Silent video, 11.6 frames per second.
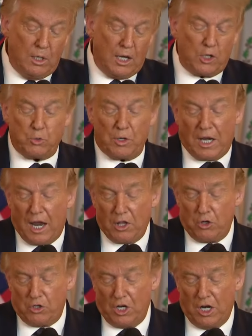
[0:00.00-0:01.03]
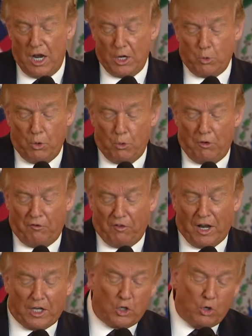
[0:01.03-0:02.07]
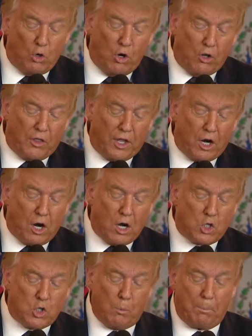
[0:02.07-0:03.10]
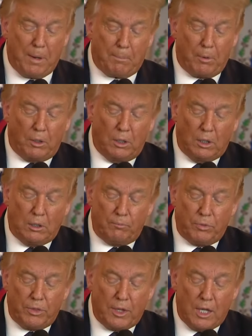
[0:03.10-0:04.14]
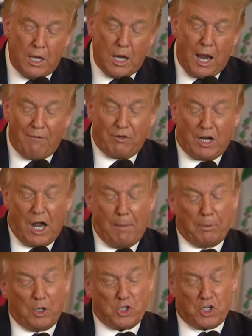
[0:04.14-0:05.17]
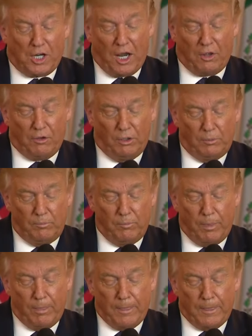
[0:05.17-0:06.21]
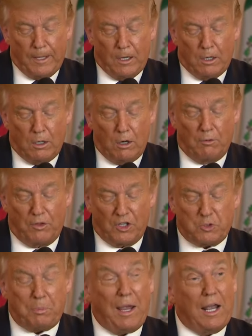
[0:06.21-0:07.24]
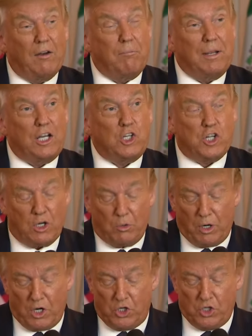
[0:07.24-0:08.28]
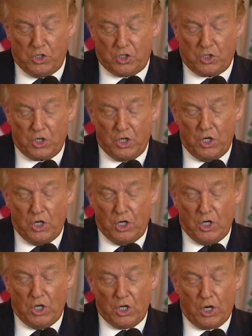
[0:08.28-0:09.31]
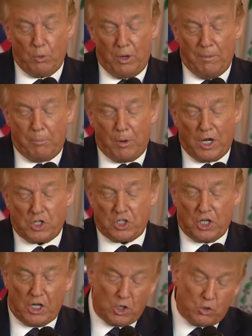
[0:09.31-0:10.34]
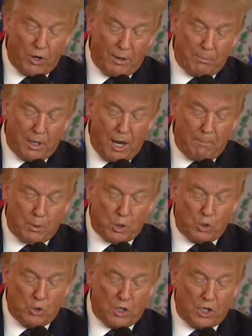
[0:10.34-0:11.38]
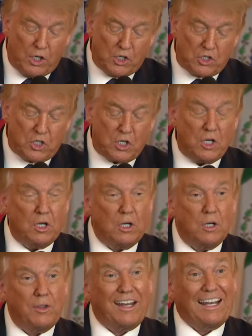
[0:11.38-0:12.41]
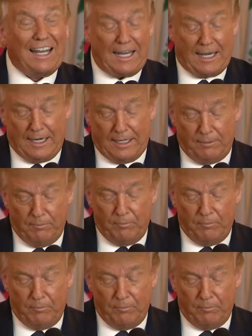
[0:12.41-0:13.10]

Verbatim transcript: As we gather tonight, we reflect on all that our two people have accomplished together over the span of many generations, and we embrace the incredible opportunities that lay ahead.